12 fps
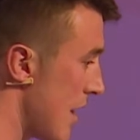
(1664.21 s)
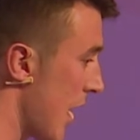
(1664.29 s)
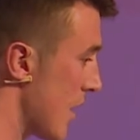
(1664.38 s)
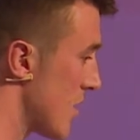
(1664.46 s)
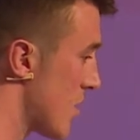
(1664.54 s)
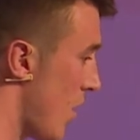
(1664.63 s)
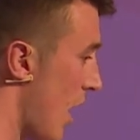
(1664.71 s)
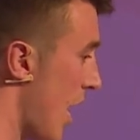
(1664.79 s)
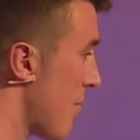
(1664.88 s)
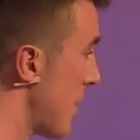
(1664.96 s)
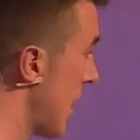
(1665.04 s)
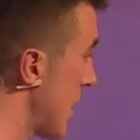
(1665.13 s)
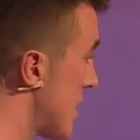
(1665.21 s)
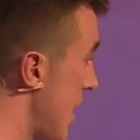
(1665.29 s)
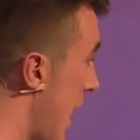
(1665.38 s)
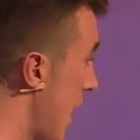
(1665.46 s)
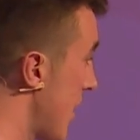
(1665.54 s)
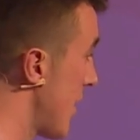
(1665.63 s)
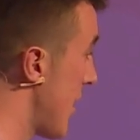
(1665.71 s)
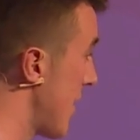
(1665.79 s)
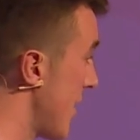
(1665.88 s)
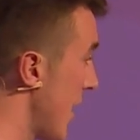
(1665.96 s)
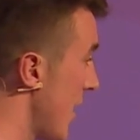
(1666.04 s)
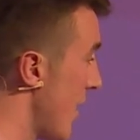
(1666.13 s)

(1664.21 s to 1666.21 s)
They can sign up and get started. And then